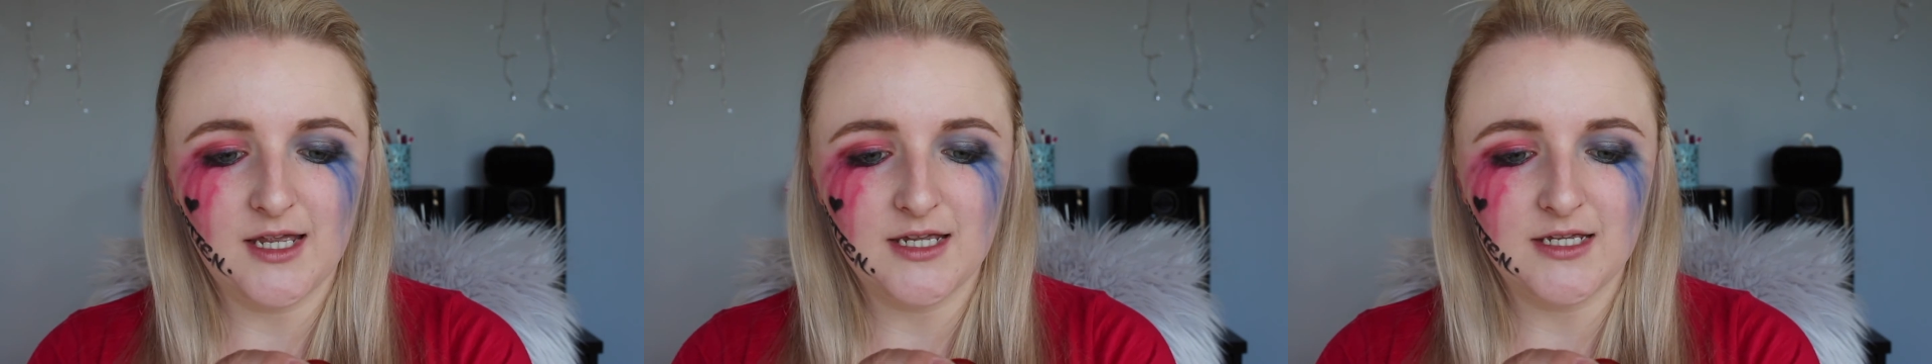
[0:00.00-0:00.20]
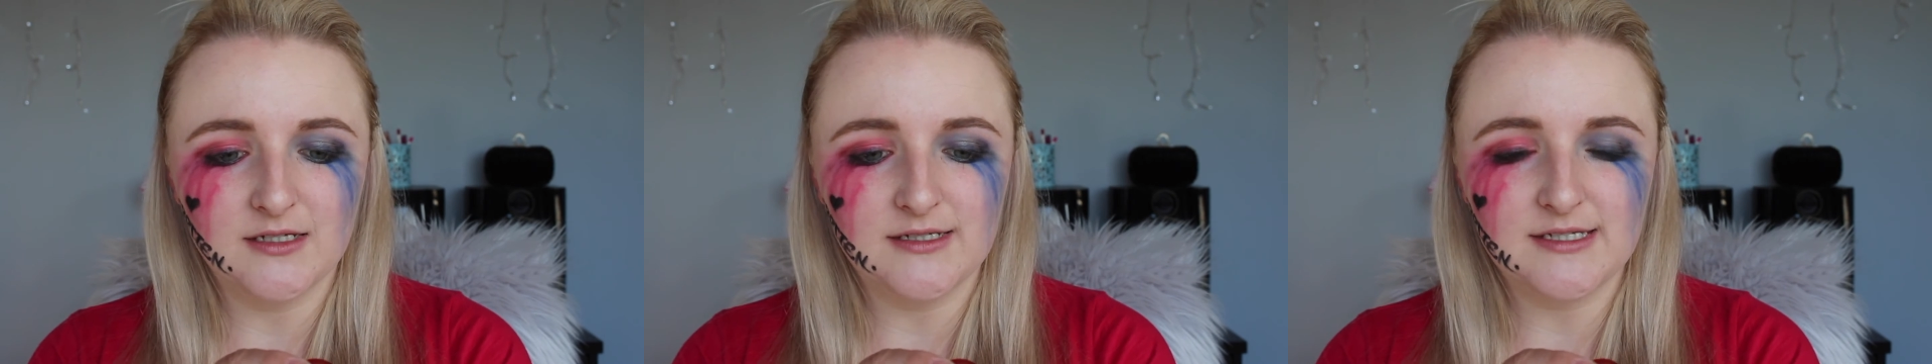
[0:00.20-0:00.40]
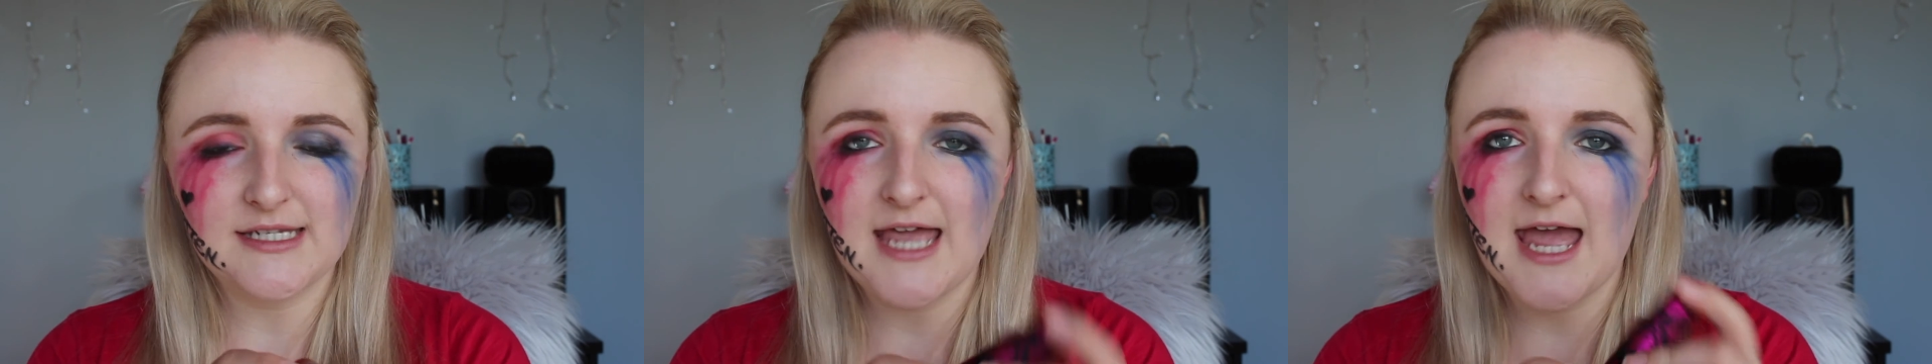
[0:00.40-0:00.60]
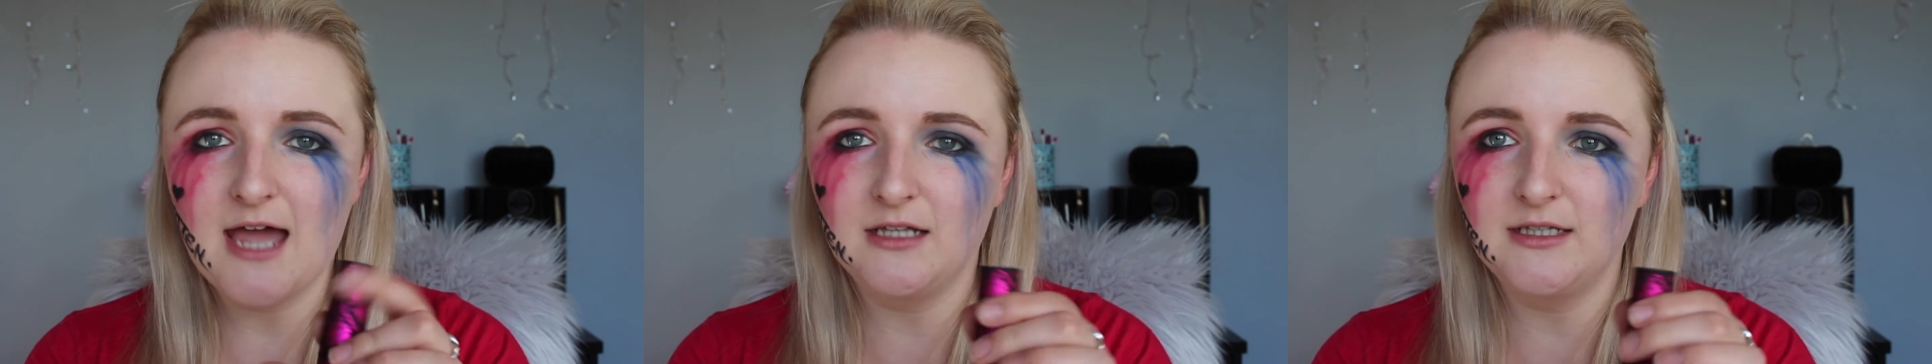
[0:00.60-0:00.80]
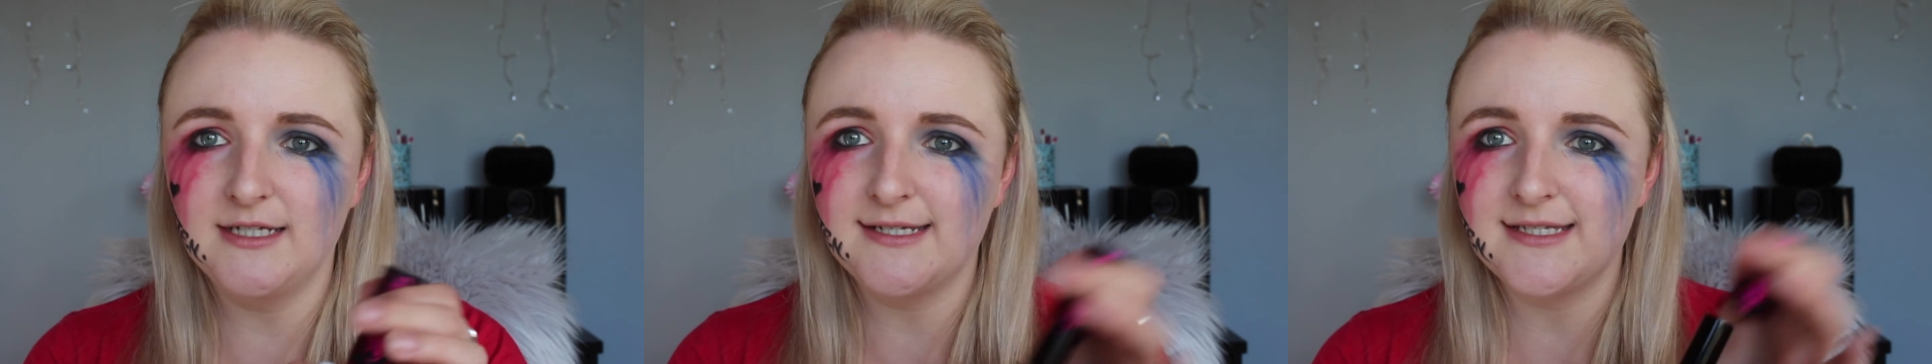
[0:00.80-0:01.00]
is
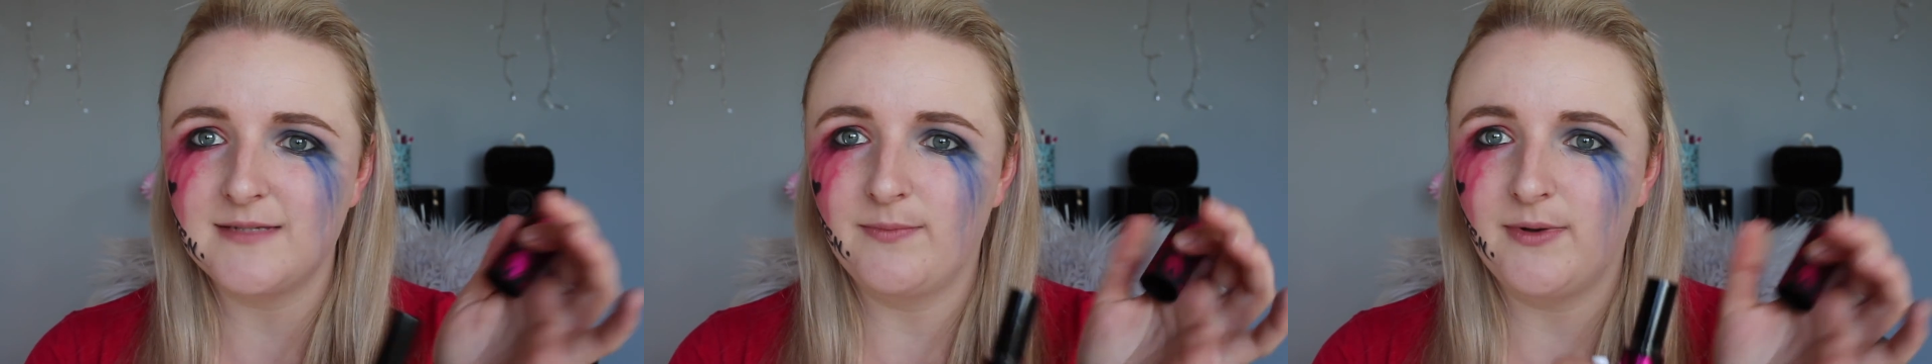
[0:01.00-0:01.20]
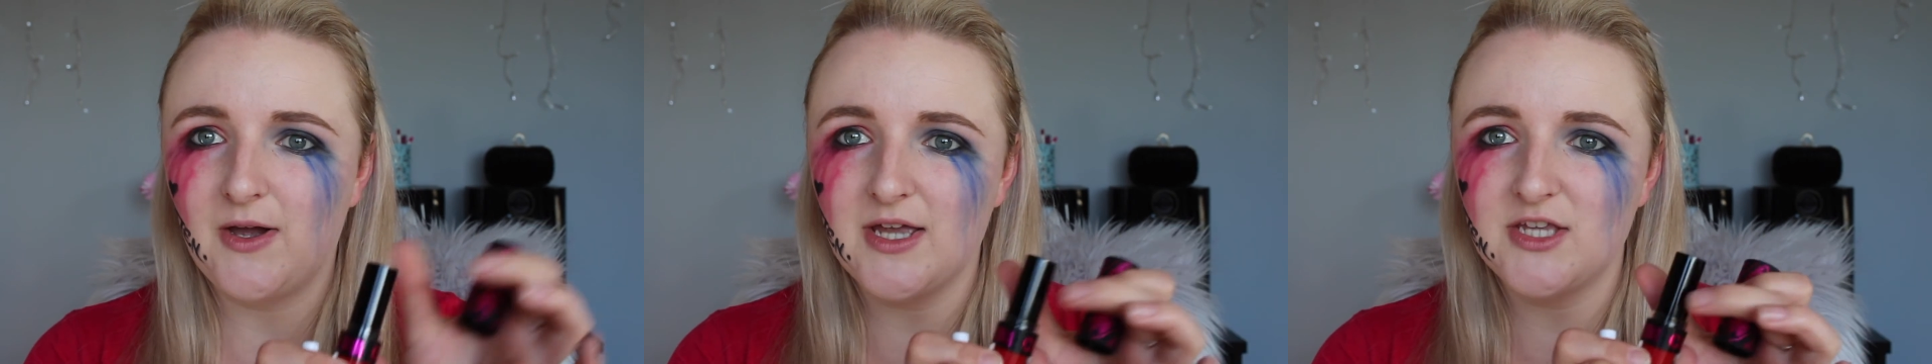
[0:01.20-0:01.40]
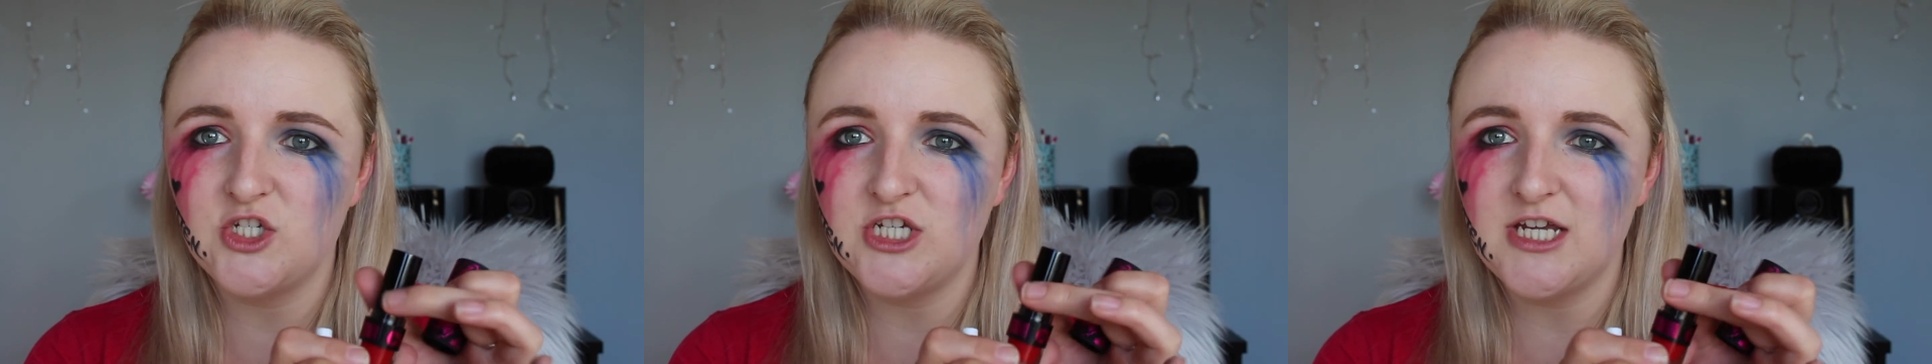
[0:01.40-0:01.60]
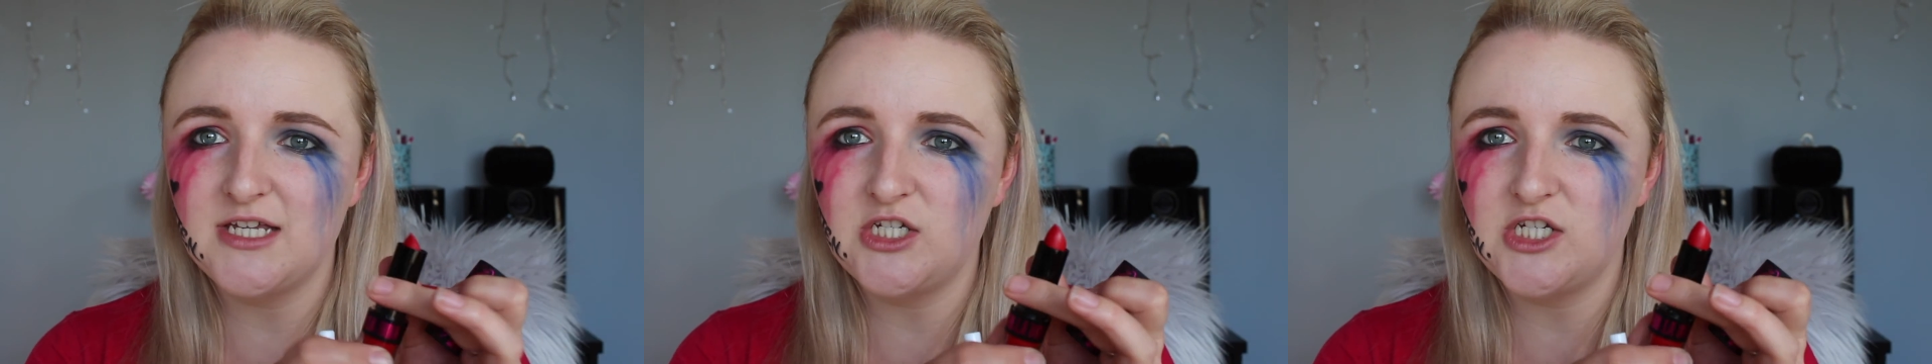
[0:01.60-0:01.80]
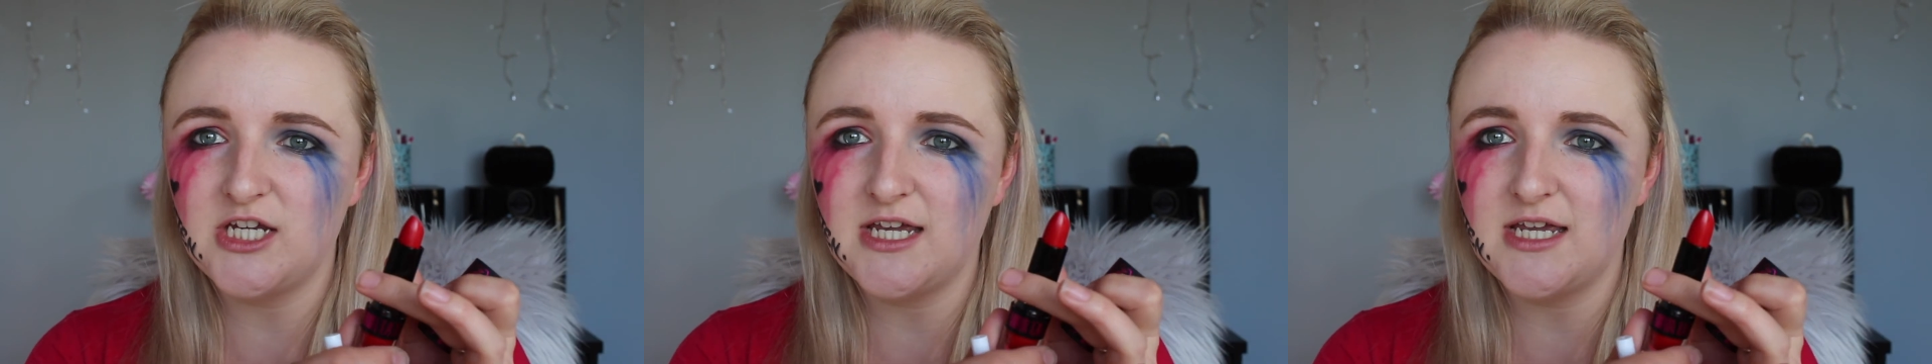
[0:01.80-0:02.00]
Countless by Chi
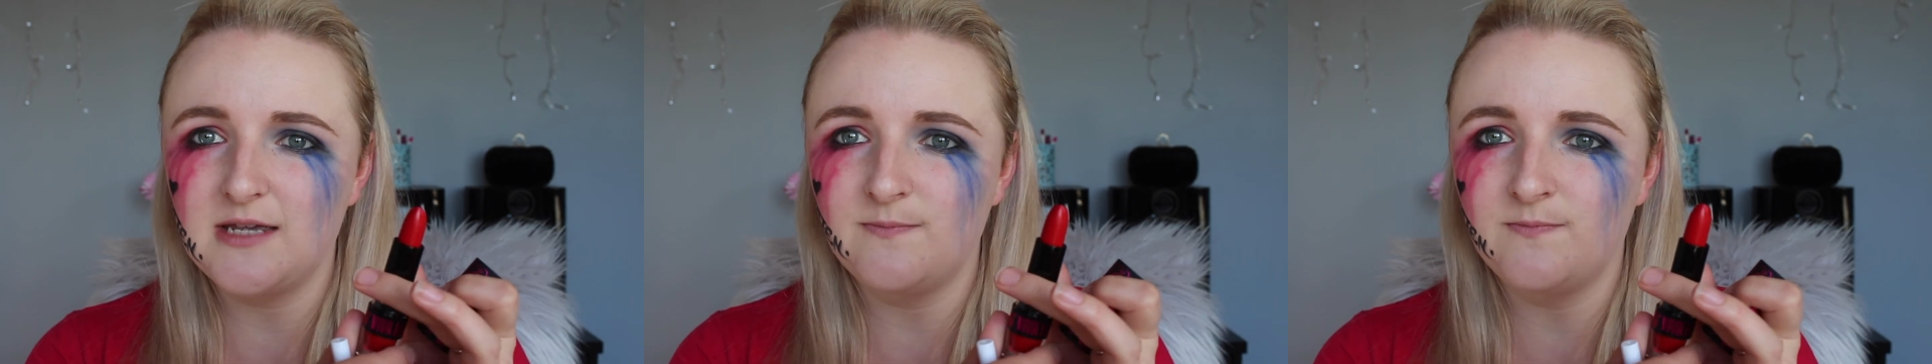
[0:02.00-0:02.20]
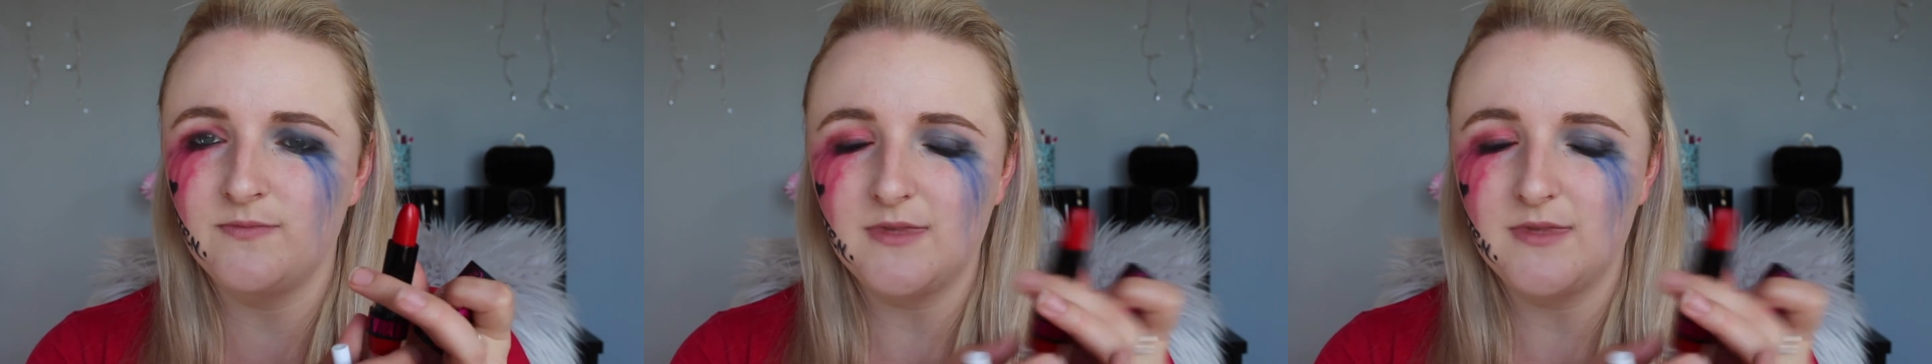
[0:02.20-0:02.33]
Chi,